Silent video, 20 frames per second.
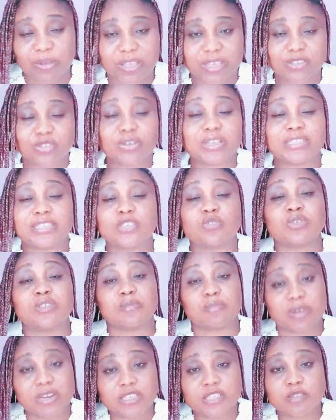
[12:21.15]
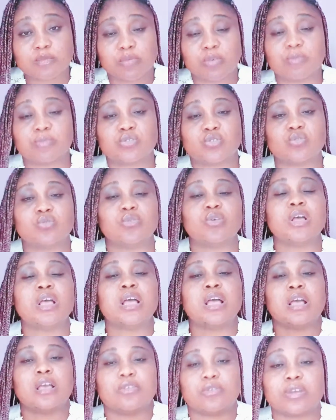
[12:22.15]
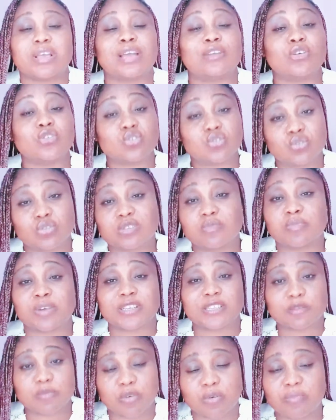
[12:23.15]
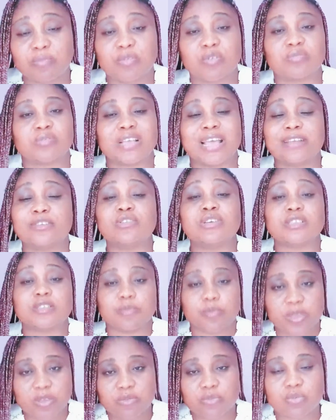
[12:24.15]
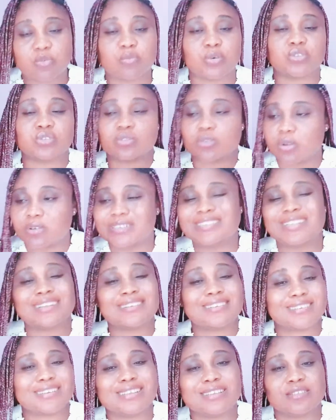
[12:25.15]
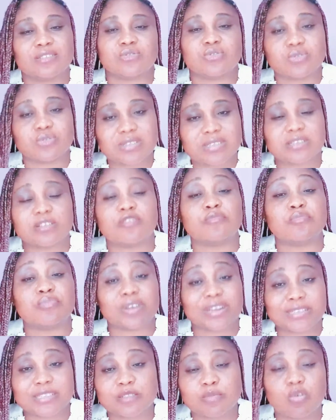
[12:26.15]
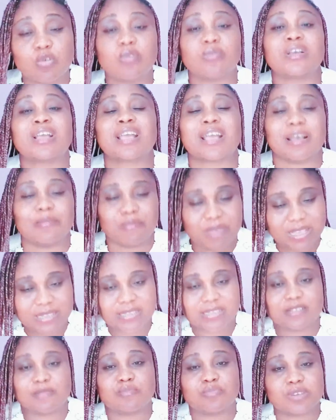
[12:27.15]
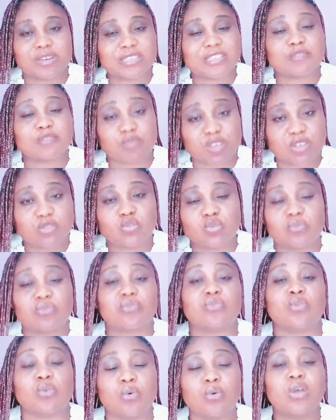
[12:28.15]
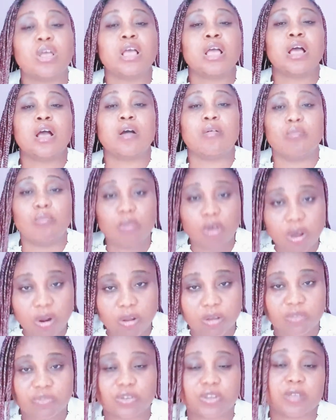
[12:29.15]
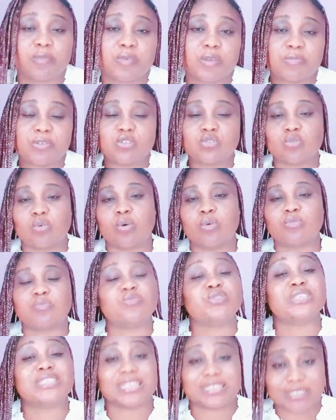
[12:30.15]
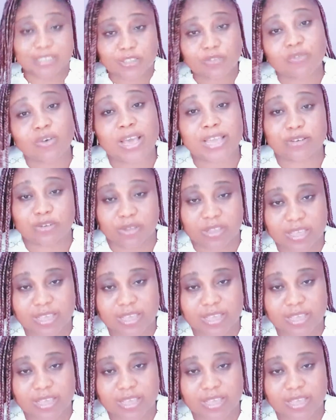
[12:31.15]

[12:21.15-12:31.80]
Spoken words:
Okay, so it is with breast pump. So you can also use breast pump. But I know it's painful, but constantly using a breast pump makes the breast milk to flow more for the baby to be satisfied.